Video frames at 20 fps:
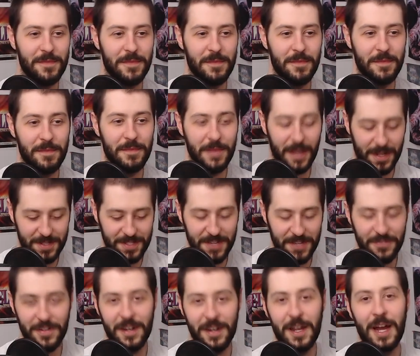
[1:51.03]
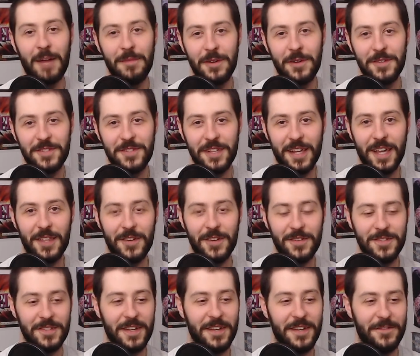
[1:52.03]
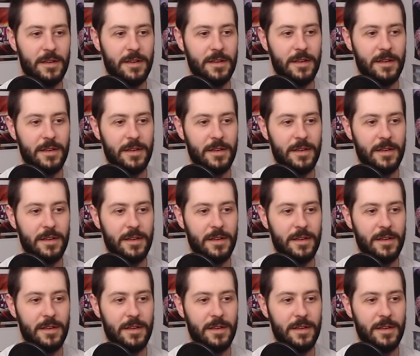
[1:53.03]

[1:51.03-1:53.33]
mix different combos together and stuff.